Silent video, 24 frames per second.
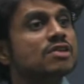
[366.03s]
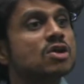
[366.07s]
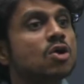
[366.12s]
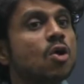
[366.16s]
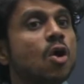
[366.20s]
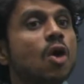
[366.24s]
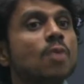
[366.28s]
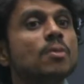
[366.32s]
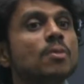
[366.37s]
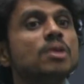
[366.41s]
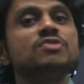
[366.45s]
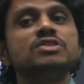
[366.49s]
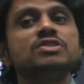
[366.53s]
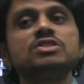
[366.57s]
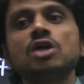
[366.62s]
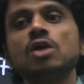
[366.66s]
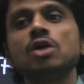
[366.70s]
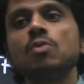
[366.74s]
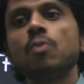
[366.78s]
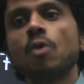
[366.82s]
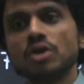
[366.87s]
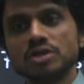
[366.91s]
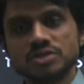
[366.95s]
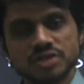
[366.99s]
common fiscal
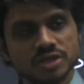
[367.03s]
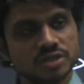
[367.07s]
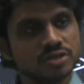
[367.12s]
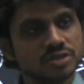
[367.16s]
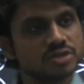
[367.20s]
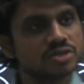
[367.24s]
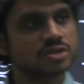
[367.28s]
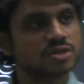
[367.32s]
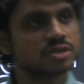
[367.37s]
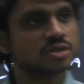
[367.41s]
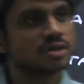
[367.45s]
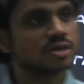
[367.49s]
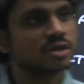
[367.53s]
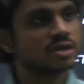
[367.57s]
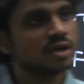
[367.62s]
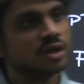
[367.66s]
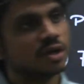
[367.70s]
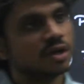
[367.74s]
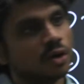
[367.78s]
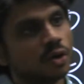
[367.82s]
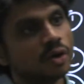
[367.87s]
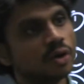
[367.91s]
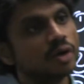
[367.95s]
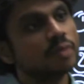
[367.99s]
policies.
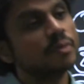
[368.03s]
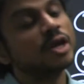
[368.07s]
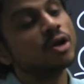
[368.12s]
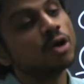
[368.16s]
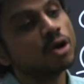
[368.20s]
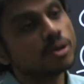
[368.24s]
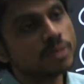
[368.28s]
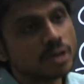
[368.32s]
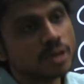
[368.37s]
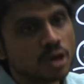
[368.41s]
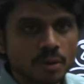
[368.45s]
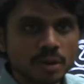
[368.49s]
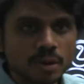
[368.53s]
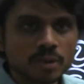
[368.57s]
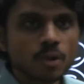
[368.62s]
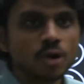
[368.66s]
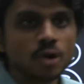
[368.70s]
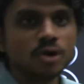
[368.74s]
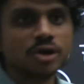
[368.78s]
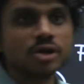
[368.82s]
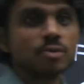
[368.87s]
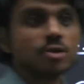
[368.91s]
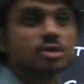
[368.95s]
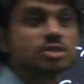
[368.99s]
Okay, may not be common
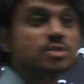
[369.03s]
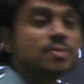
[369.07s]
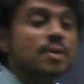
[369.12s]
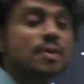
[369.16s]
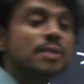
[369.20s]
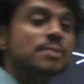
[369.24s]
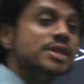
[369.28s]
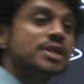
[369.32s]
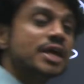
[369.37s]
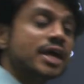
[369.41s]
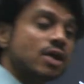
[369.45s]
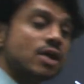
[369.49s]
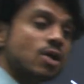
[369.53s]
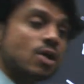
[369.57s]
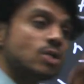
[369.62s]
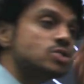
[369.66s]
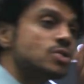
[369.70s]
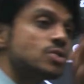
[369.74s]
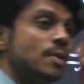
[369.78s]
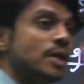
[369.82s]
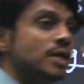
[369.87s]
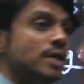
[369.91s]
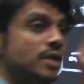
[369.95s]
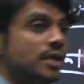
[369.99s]
monetary policy. Maybe they can also
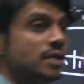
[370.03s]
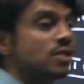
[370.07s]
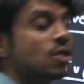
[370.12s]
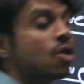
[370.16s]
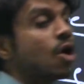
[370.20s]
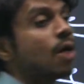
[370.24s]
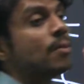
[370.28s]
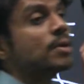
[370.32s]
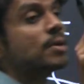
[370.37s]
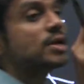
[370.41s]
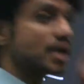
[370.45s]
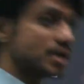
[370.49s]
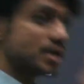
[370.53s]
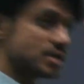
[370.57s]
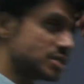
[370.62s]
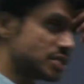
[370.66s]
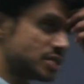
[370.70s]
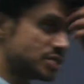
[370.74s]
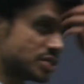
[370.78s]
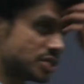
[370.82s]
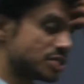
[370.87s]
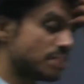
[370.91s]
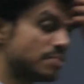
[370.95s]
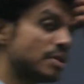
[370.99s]
maintain the common currency
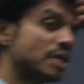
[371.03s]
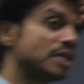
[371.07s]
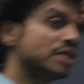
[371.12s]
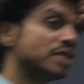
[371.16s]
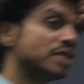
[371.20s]
system like in